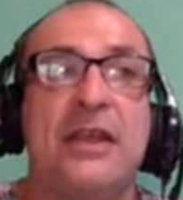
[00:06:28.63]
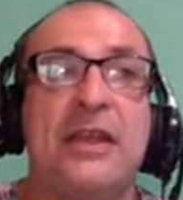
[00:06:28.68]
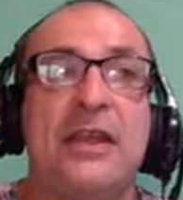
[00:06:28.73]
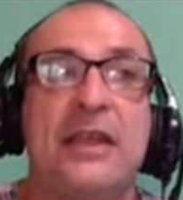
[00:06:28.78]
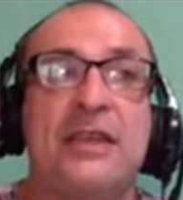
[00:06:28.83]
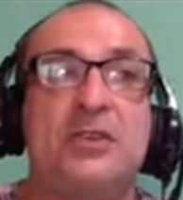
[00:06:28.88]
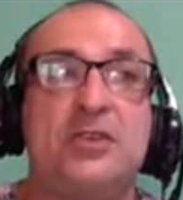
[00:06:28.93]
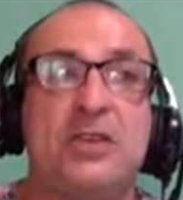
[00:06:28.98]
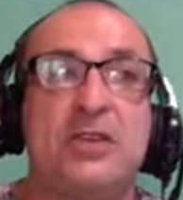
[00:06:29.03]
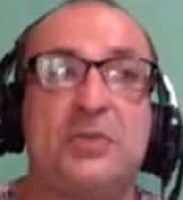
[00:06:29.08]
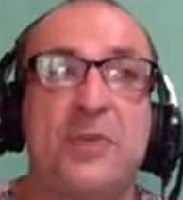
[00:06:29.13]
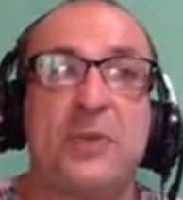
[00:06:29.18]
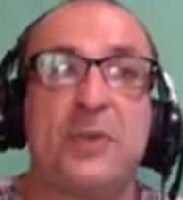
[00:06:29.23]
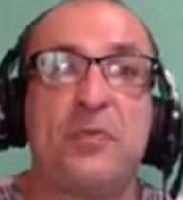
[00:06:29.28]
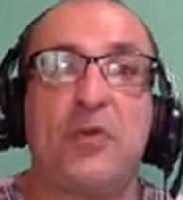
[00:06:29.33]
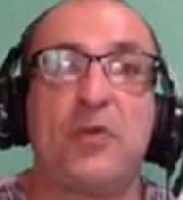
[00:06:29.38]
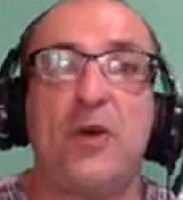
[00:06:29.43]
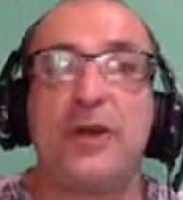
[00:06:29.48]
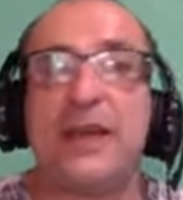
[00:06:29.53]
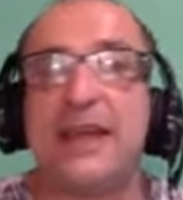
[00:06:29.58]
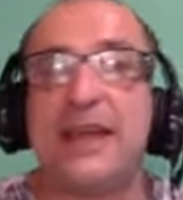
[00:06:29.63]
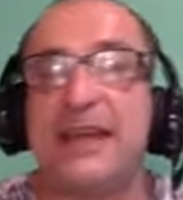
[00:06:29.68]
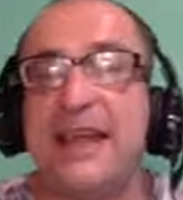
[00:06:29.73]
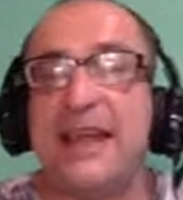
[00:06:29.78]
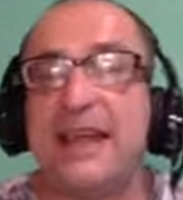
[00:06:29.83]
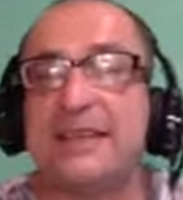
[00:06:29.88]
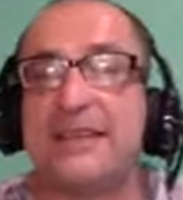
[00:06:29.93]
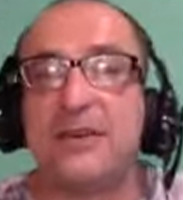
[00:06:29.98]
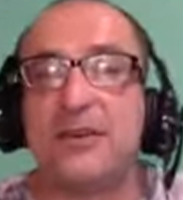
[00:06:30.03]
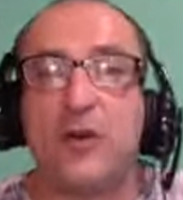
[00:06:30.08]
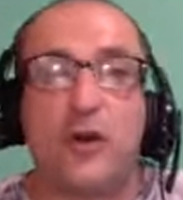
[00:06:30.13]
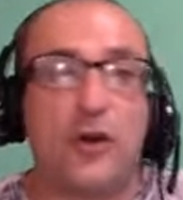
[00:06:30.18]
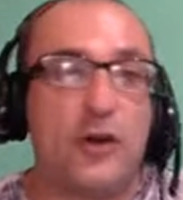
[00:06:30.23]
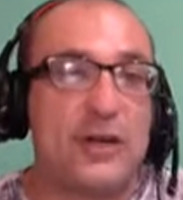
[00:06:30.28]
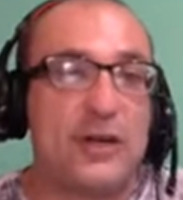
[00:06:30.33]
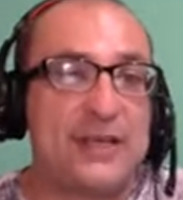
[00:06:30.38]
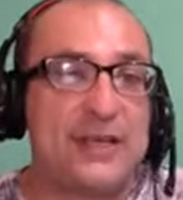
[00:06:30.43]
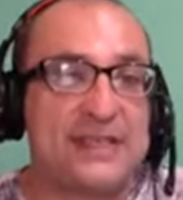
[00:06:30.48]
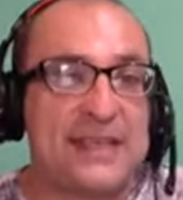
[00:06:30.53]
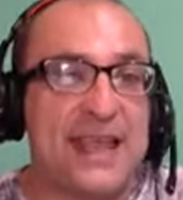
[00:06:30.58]
He's just been brought in. He hasn't
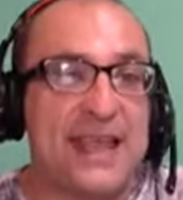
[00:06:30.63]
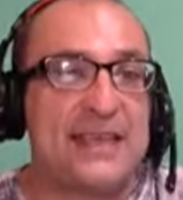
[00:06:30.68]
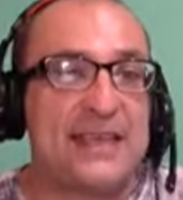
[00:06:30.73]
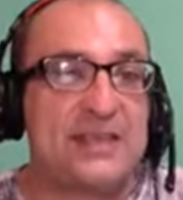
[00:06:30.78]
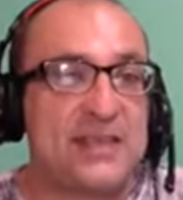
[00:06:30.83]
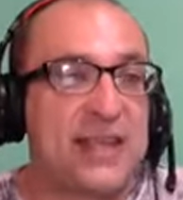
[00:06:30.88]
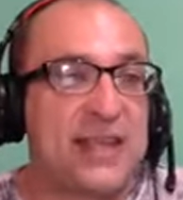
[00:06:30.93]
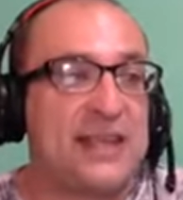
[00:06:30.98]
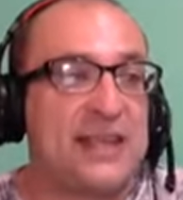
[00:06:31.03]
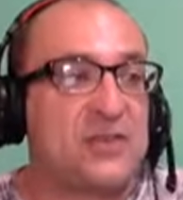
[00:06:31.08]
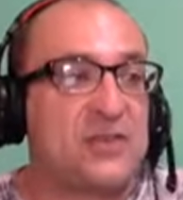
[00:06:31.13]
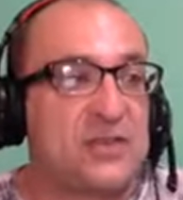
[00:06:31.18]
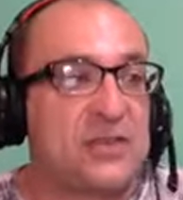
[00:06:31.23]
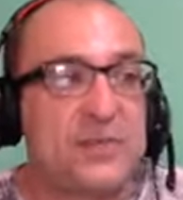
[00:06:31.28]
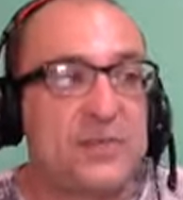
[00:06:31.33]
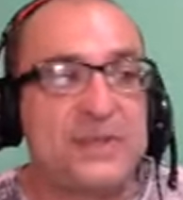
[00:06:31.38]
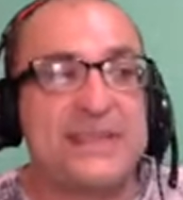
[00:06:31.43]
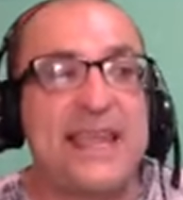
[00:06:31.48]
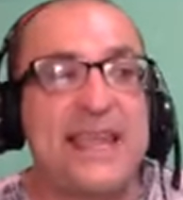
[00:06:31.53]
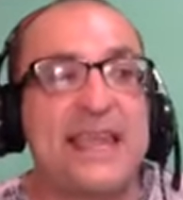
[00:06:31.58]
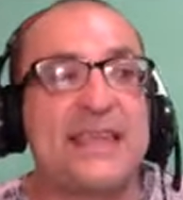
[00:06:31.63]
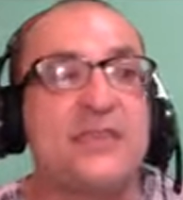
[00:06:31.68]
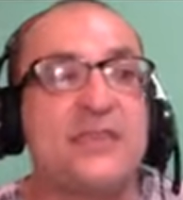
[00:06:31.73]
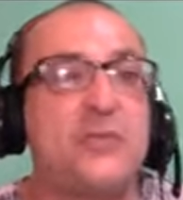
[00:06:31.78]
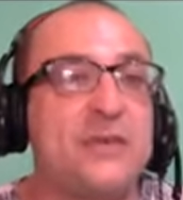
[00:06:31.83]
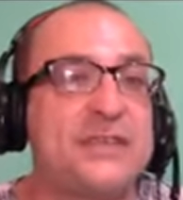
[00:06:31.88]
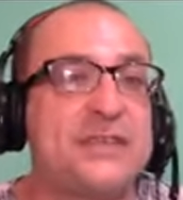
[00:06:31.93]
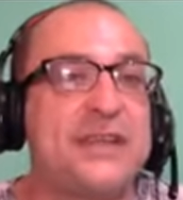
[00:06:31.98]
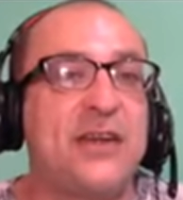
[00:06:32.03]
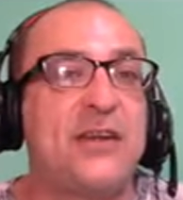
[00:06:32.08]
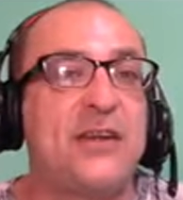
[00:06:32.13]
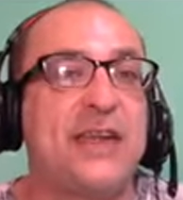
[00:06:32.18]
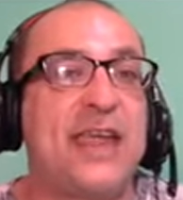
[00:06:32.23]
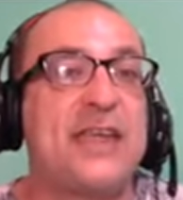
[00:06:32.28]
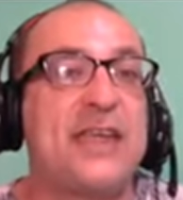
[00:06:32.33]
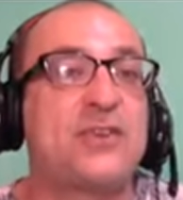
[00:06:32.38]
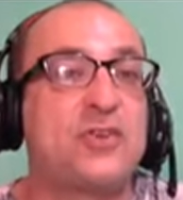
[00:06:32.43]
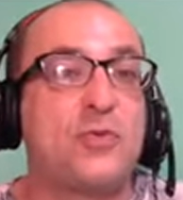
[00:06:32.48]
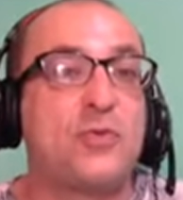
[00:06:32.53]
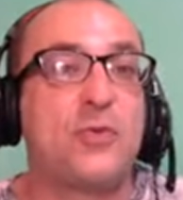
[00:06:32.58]
heard his case yet. So he's been taken to
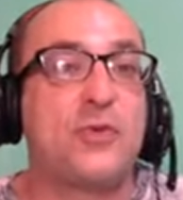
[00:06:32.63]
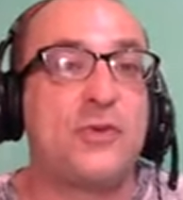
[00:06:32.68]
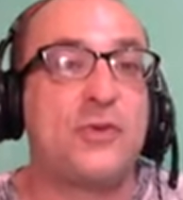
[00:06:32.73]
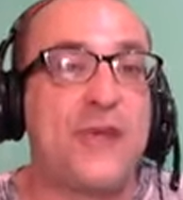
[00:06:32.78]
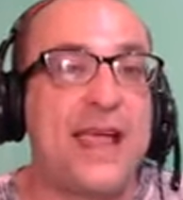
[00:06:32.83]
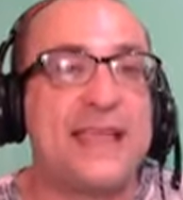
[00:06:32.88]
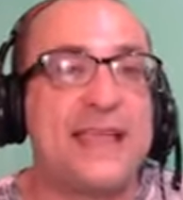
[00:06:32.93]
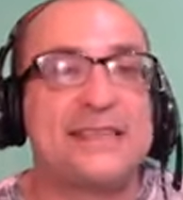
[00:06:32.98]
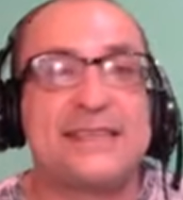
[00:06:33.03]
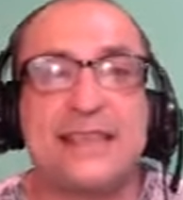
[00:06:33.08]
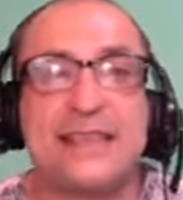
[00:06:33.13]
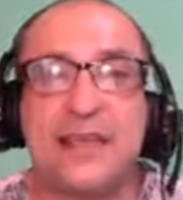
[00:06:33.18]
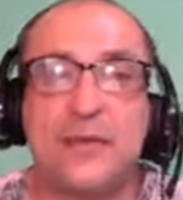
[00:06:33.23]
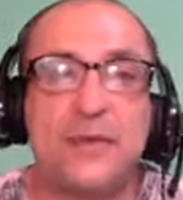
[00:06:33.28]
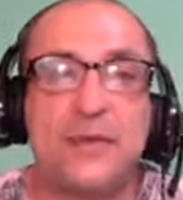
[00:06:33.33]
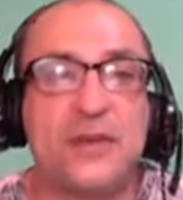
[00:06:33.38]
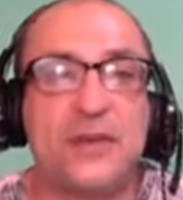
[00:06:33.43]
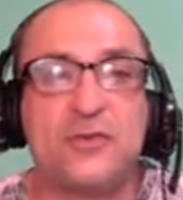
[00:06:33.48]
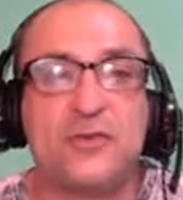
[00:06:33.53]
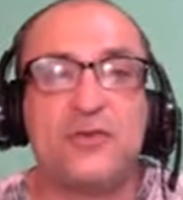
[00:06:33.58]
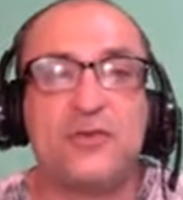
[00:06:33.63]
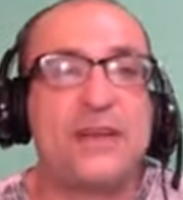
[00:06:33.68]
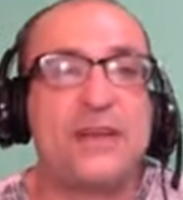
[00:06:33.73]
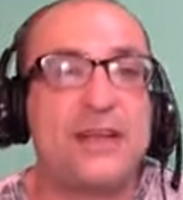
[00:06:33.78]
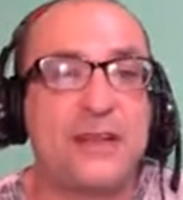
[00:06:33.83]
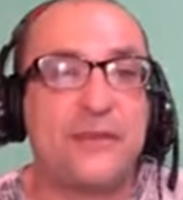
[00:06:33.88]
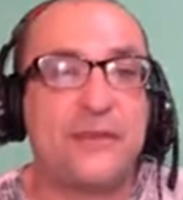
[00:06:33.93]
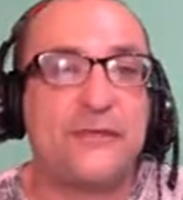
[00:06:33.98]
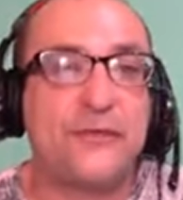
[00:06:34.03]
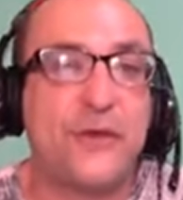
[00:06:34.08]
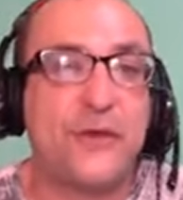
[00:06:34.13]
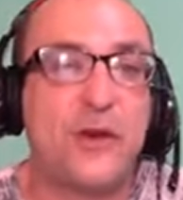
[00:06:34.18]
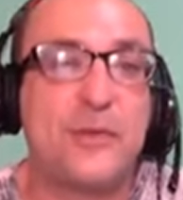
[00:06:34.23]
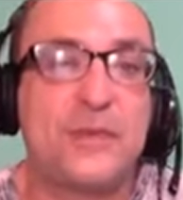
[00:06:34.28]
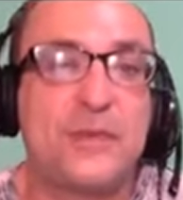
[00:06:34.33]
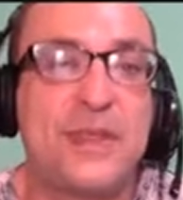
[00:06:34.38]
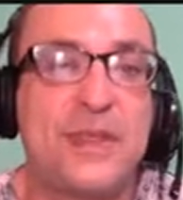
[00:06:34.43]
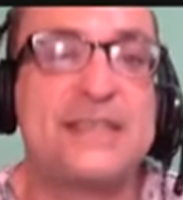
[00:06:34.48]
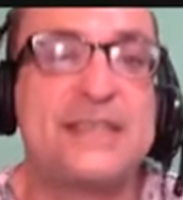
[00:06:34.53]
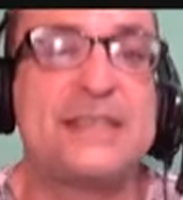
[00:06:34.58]
interrogation where they're asking him and they're trying to confirm
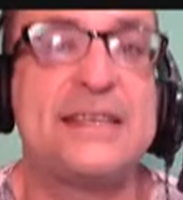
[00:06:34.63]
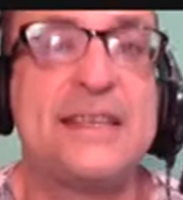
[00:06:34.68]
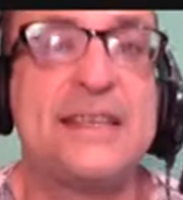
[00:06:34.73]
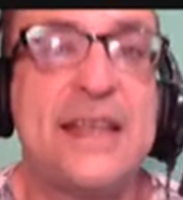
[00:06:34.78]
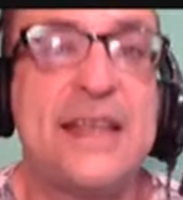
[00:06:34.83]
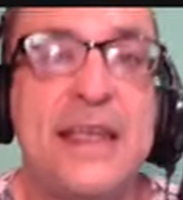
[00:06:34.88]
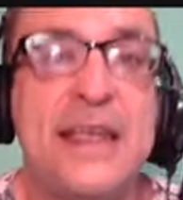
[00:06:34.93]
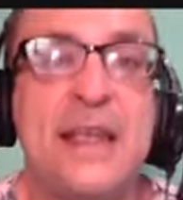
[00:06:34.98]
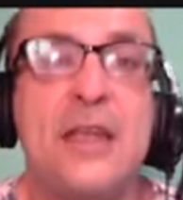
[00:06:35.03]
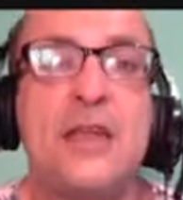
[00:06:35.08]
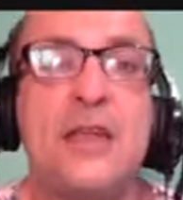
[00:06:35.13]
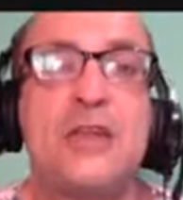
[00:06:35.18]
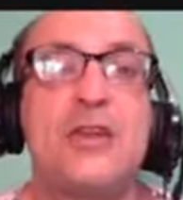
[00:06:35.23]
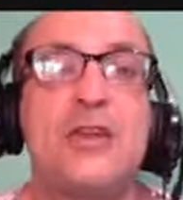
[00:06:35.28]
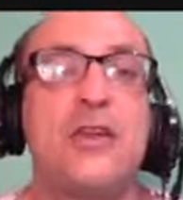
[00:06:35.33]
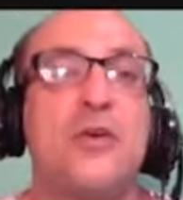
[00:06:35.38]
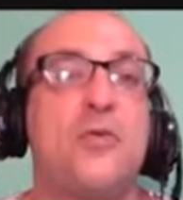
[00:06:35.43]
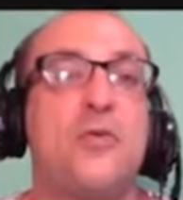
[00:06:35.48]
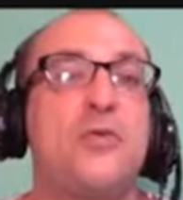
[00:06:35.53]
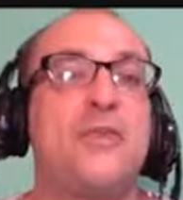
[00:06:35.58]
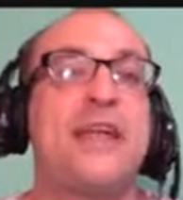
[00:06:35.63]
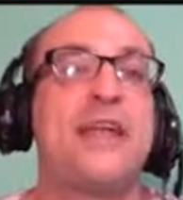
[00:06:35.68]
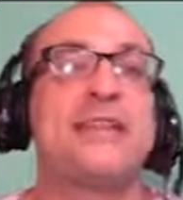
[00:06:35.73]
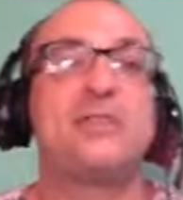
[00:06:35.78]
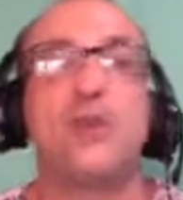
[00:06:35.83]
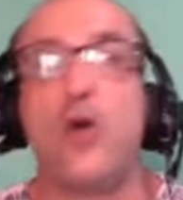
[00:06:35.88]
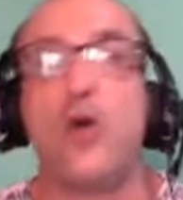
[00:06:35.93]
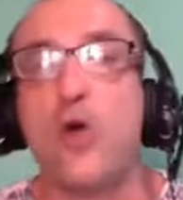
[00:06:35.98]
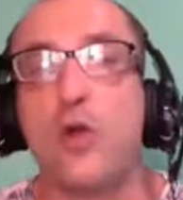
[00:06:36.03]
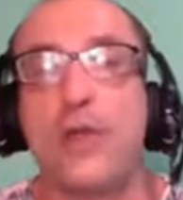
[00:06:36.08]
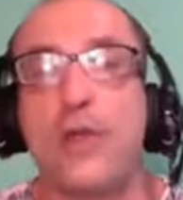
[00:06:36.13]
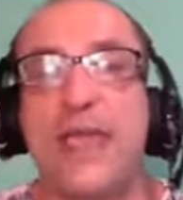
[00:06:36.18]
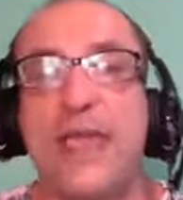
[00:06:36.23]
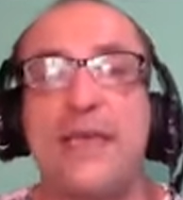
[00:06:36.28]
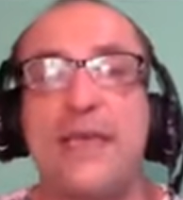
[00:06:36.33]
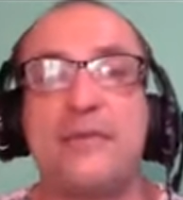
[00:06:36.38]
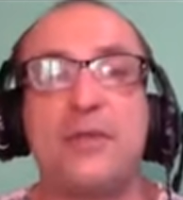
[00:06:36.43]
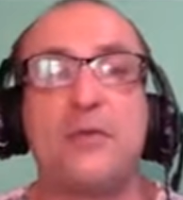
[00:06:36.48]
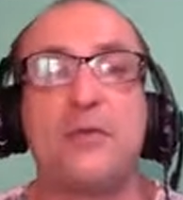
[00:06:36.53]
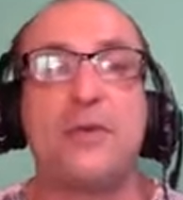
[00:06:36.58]
things. And, that's a whole
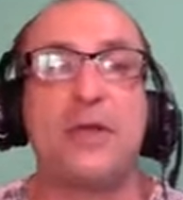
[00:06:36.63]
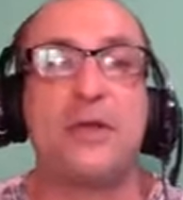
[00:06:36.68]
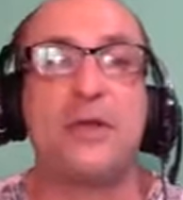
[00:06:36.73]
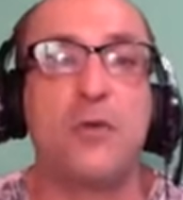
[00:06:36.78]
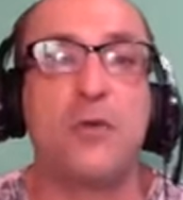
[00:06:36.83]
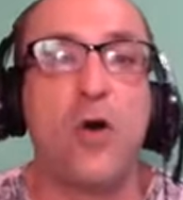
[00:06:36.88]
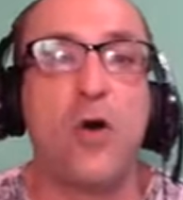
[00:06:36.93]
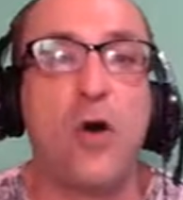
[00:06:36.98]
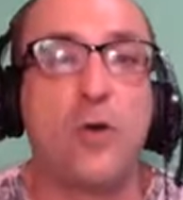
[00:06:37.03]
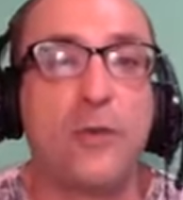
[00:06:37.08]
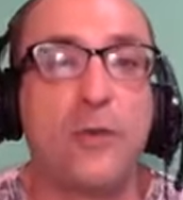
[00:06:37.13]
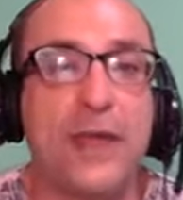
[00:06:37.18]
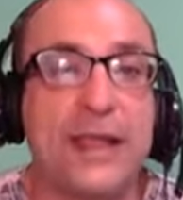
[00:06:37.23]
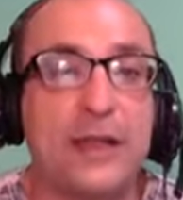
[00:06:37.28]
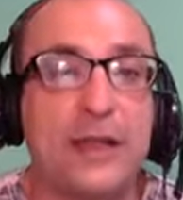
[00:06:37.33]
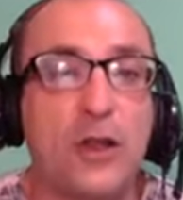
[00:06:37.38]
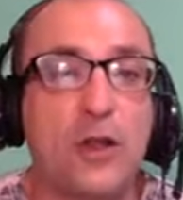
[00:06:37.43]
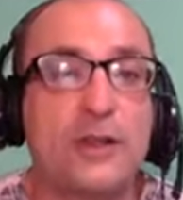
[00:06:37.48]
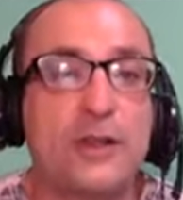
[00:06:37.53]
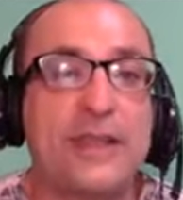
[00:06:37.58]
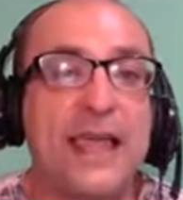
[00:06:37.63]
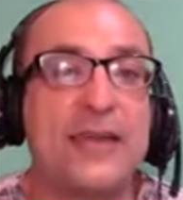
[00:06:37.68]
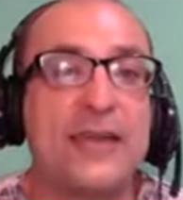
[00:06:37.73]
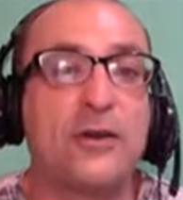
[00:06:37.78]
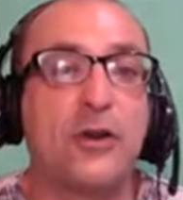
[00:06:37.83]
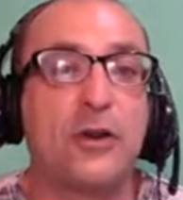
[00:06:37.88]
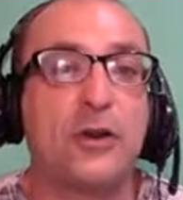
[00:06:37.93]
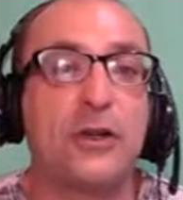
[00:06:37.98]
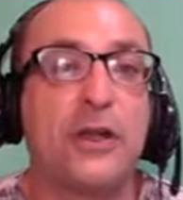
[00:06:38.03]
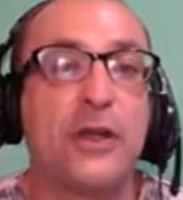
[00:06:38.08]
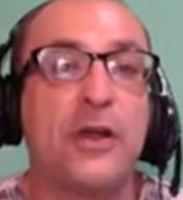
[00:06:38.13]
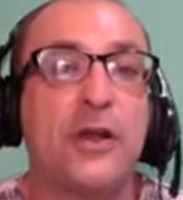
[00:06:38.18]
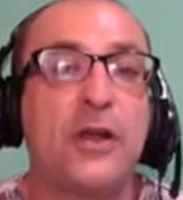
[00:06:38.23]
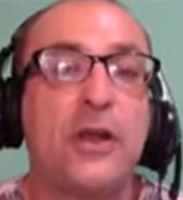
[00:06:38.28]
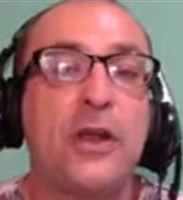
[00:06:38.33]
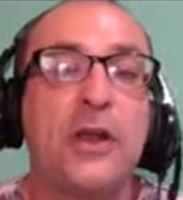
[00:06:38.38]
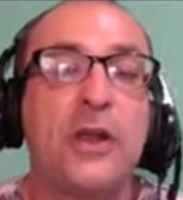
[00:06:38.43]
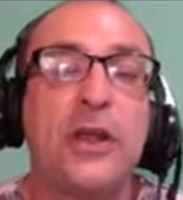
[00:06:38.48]
game that we already looked at earlier.